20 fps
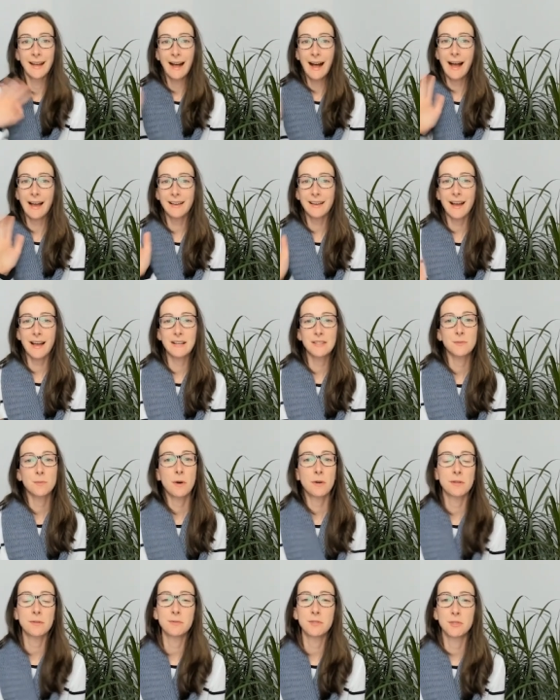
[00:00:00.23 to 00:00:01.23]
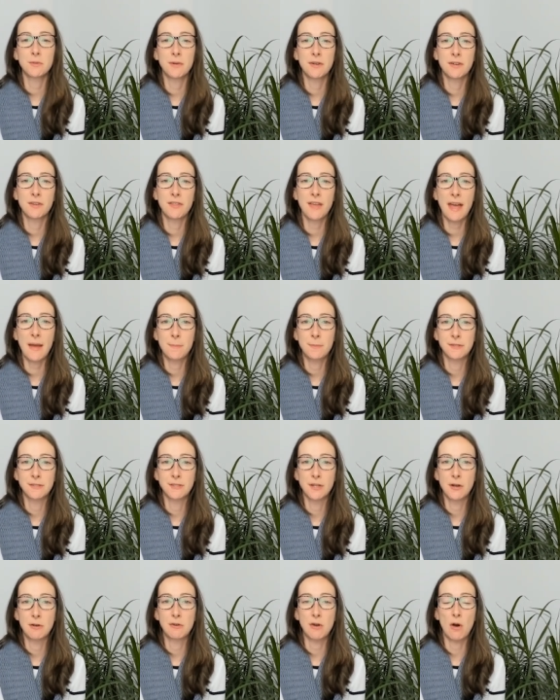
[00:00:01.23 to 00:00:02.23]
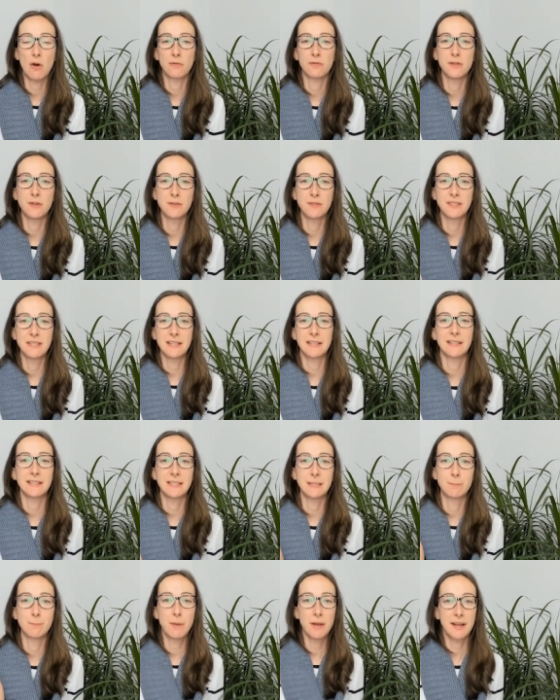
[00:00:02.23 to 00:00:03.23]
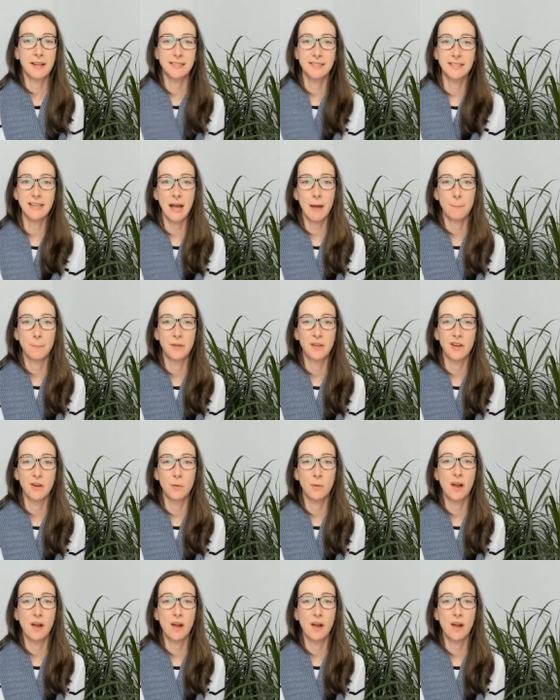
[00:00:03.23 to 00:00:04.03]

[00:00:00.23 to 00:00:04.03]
Hi guys, welcome to another episode of New Zealand's biggest gap year,